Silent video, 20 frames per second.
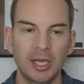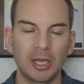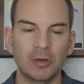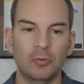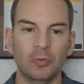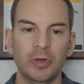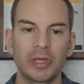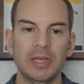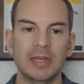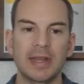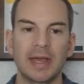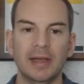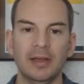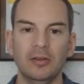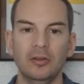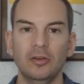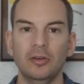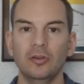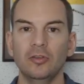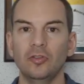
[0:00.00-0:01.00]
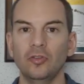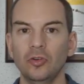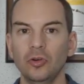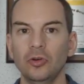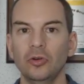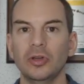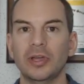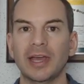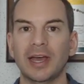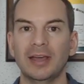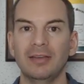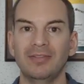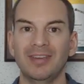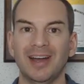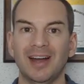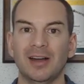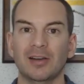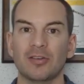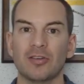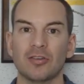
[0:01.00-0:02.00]
If we now look at the
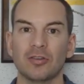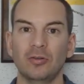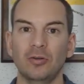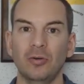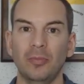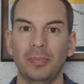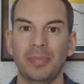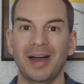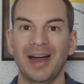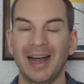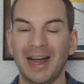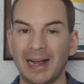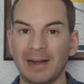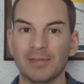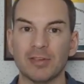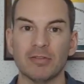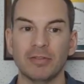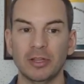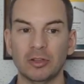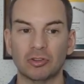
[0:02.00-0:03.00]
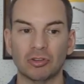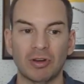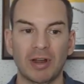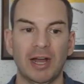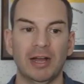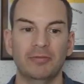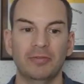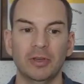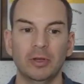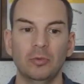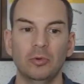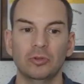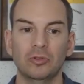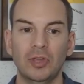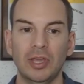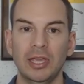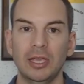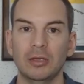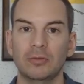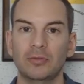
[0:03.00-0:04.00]
actual paths that traffic will
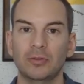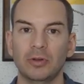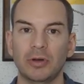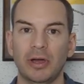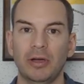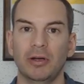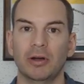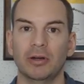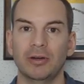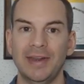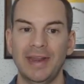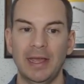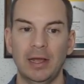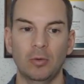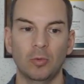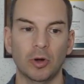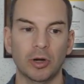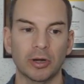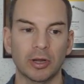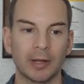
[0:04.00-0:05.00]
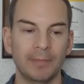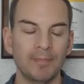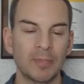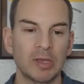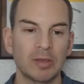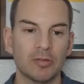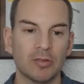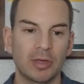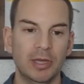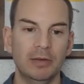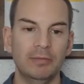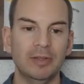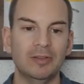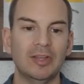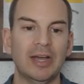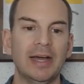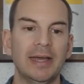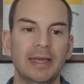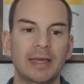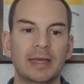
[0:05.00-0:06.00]
take throughout our network. So in the
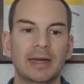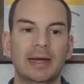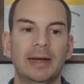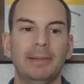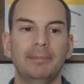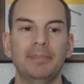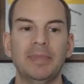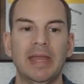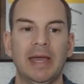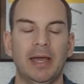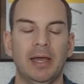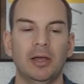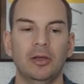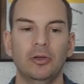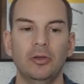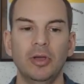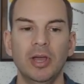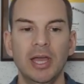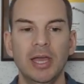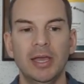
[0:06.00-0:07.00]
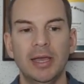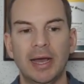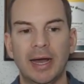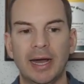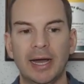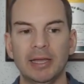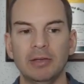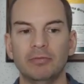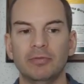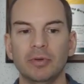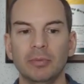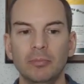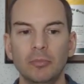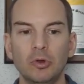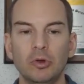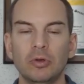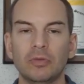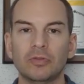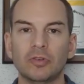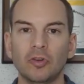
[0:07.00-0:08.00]
diagram now, I've
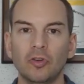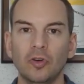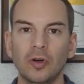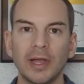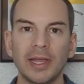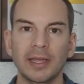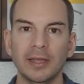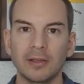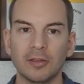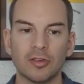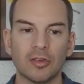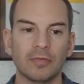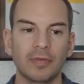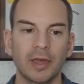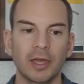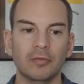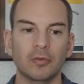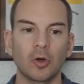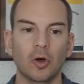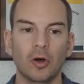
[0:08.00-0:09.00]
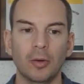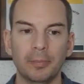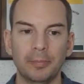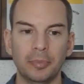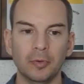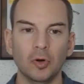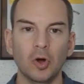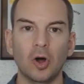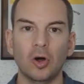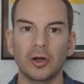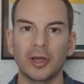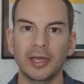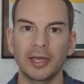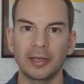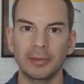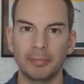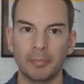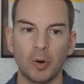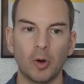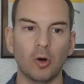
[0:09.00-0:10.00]
removed links that have got
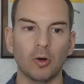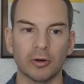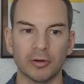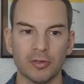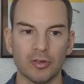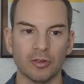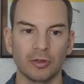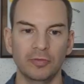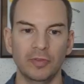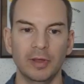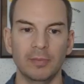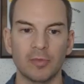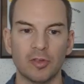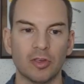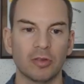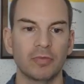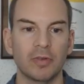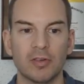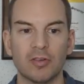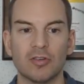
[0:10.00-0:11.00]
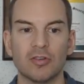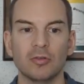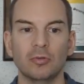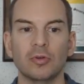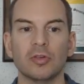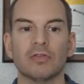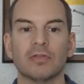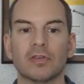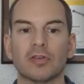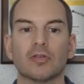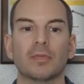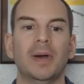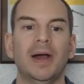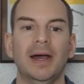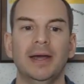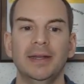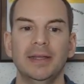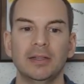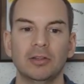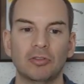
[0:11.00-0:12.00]
blocking ports on them. So this shows the
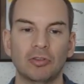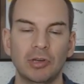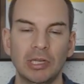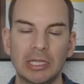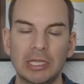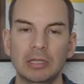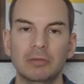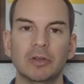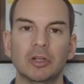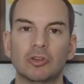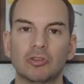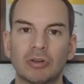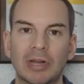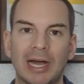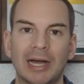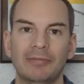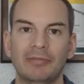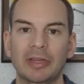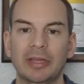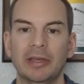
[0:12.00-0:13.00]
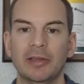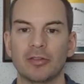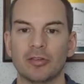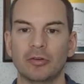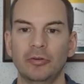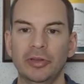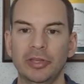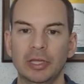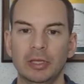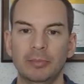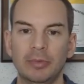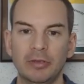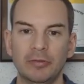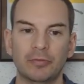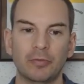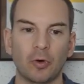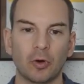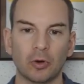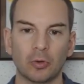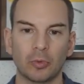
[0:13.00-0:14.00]
spanning tree that traffic is going to be
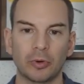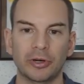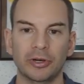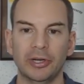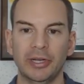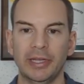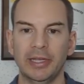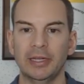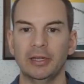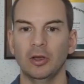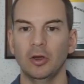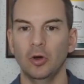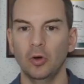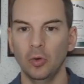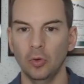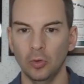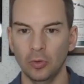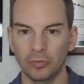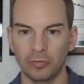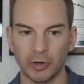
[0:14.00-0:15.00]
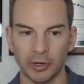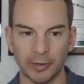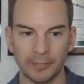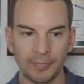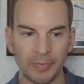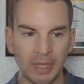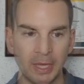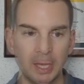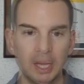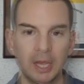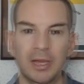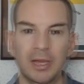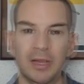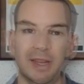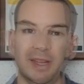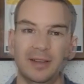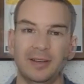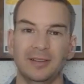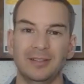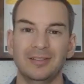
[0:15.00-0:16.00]
forwarded over.
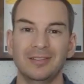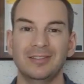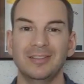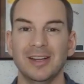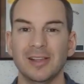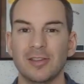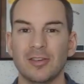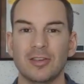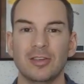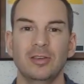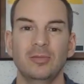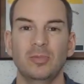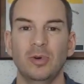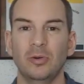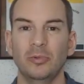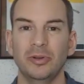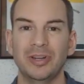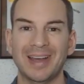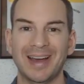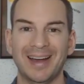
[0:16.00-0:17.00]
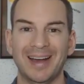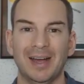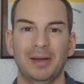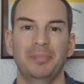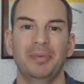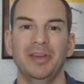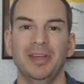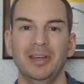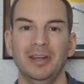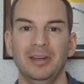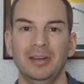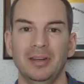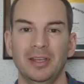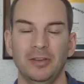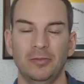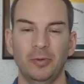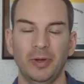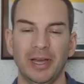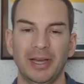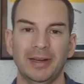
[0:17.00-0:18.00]
And let's see what would happen
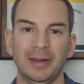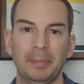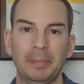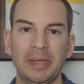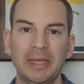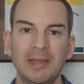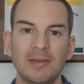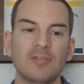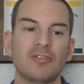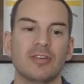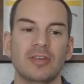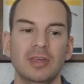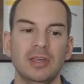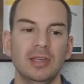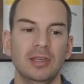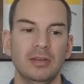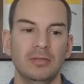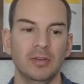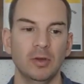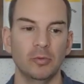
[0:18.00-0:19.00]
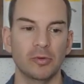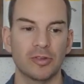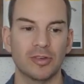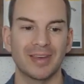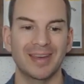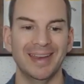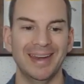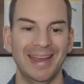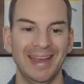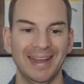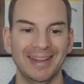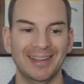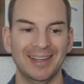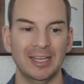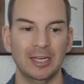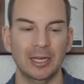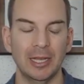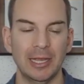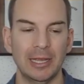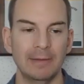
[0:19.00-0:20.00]
if we had a PC that was
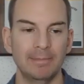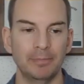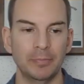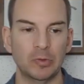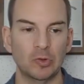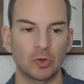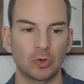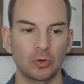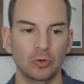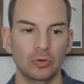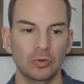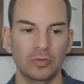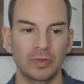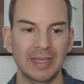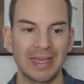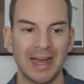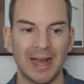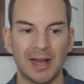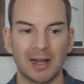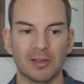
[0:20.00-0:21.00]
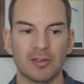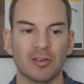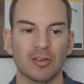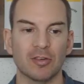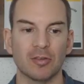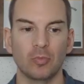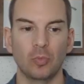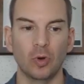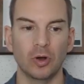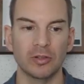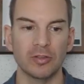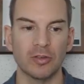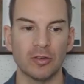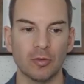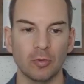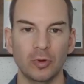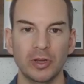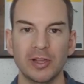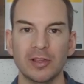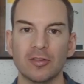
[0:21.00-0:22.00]
connected into the Axis 1
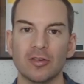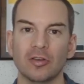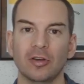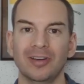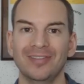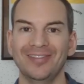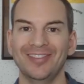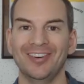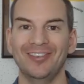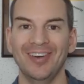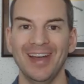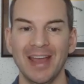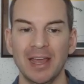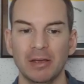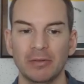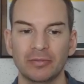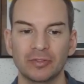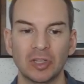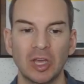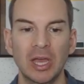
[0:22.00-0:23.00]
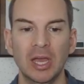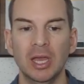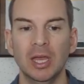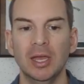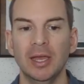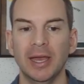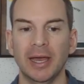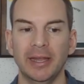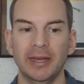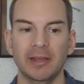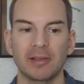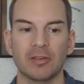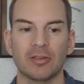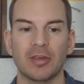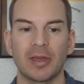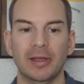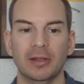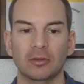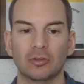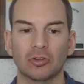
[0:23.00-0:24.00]
switch on the left, and it
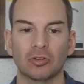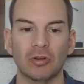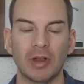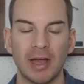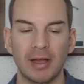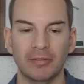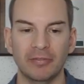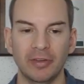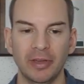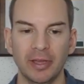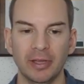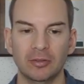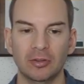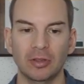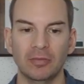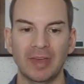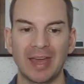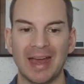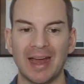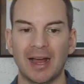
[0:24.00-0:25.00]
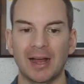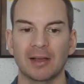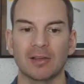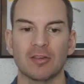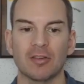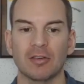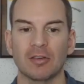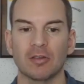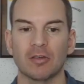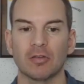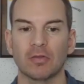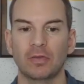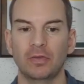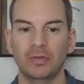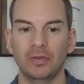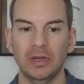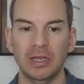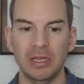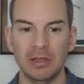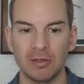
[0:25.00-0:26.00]
sent traffic to the Axis
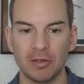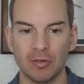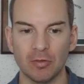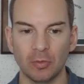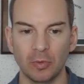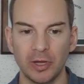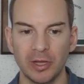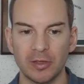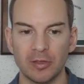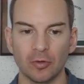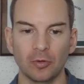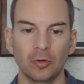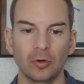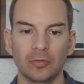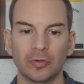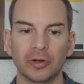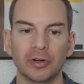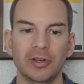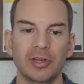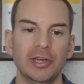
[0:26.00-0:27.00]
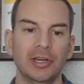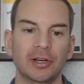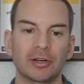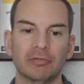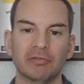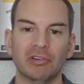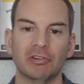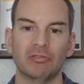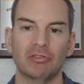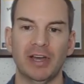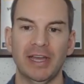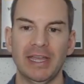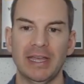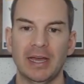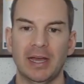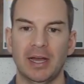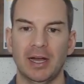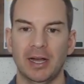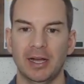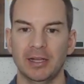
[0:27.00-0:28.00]
3 switch over near the
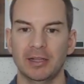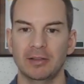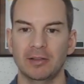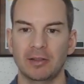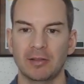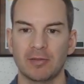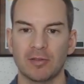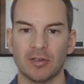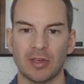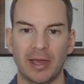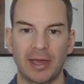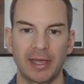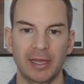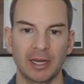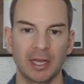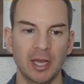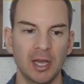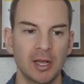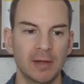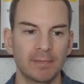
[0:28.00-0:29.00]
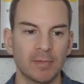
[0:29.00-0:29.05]
right-hand side.